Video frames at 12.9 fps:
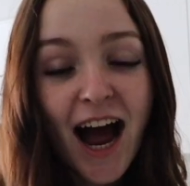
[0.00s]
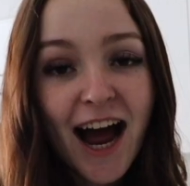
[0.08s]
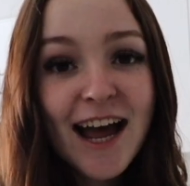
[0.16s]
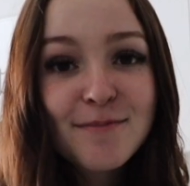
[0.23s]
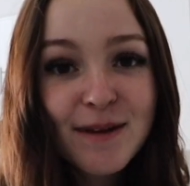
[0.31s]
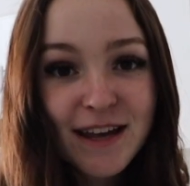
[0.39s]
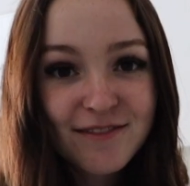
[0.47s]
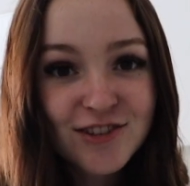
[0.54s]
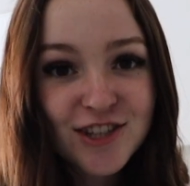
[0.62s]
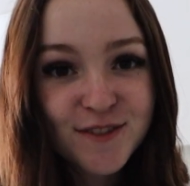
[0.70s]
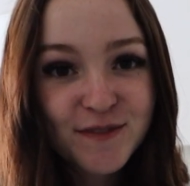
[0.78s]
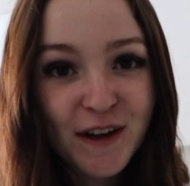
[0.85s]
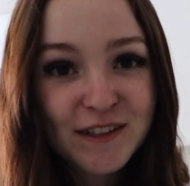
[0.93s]
I may have
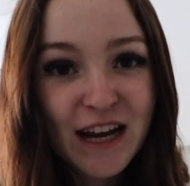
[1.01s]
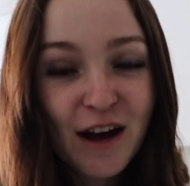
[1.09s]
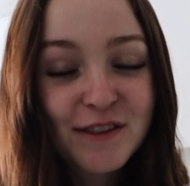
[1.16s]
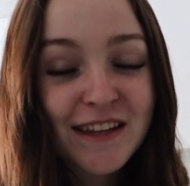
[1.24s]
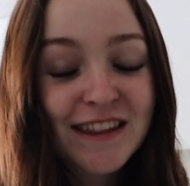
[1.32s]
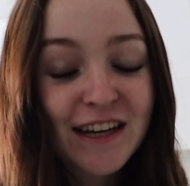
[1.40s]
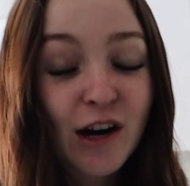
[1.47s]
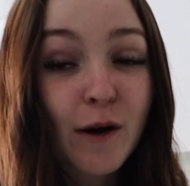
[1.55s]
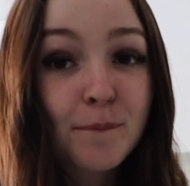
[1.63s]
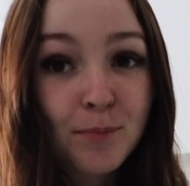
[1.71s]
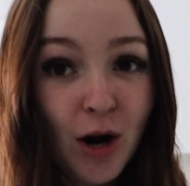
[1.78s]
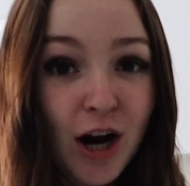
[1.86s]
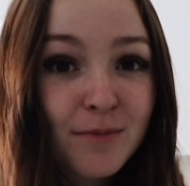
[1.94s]
just found out that there are
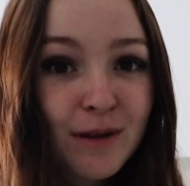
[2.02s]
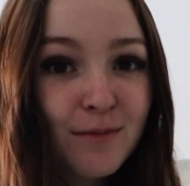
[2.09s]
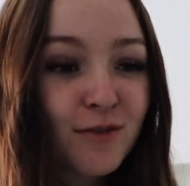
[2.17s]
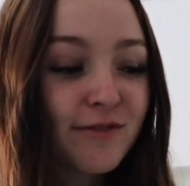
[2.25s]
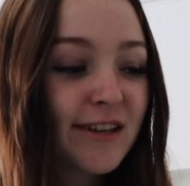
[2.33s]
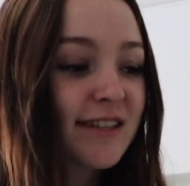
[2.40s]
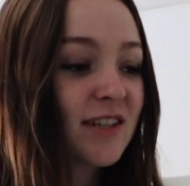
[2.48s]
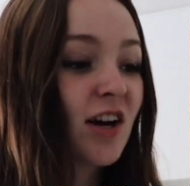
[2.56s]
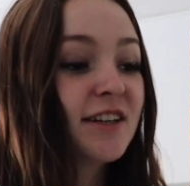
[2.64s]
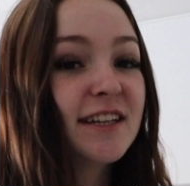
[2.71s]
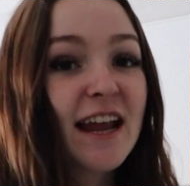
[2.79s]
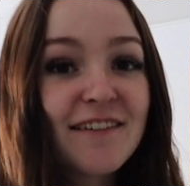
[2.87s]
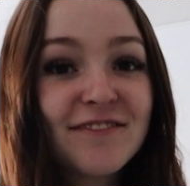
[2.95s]
Barbie movies
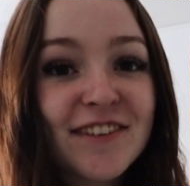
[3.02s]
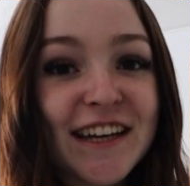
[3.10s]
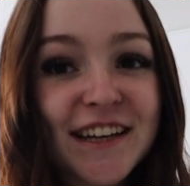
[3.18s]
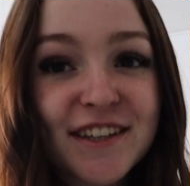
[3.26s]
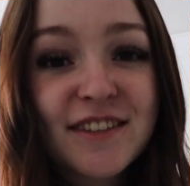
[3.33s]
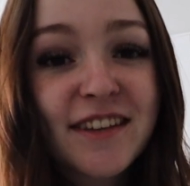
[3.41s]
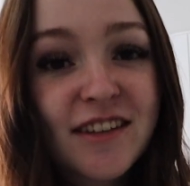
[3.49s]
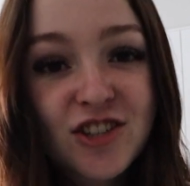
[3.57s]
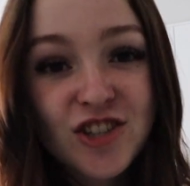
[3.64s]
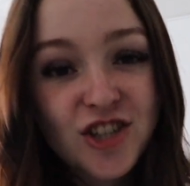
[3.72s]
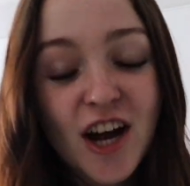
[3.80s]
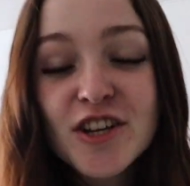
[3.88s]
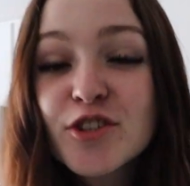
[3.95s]
on Netflix.
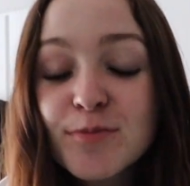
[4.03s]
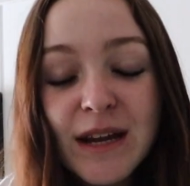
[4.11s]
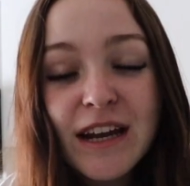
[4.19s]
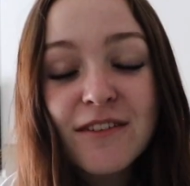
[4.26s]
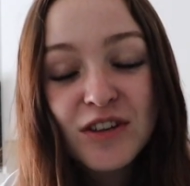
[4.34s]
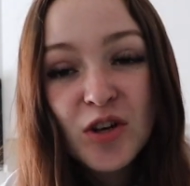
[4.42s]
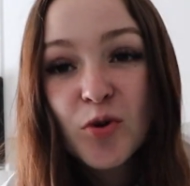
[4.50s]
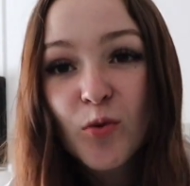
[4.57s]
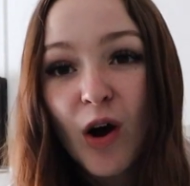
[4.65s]
Judge me if you